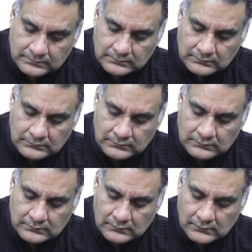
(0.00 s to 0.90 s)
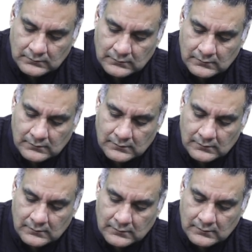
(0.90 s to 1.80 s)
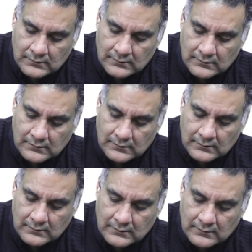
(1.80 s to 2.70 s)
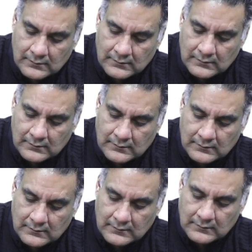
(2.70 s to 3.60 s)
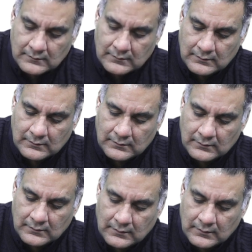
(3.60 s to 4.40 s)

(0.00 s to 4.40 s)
No one is speaking in this clip.